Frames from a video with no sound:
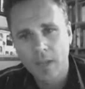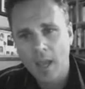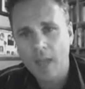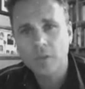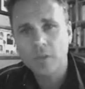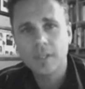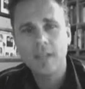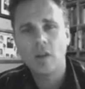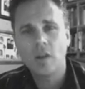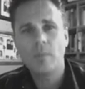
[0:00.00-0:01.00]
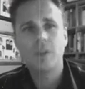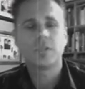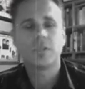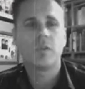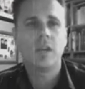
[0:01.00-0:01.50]
And you'll see that on my
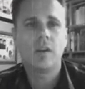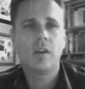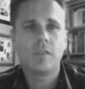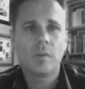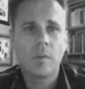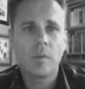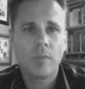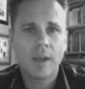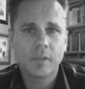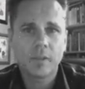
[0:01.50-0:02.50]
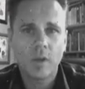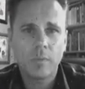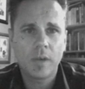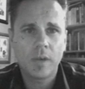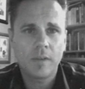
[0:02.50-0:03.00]
screen I've got my browser
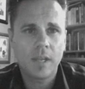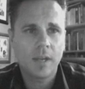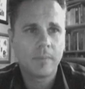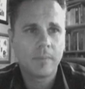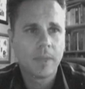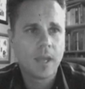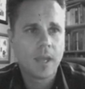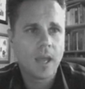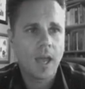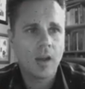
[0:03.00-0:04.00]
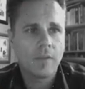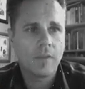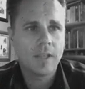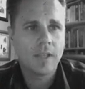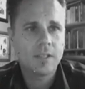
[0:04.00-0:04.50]
open over here, and I've
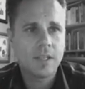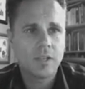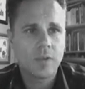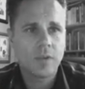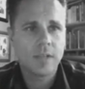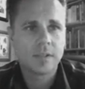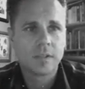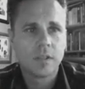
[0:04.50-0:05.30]
entered the address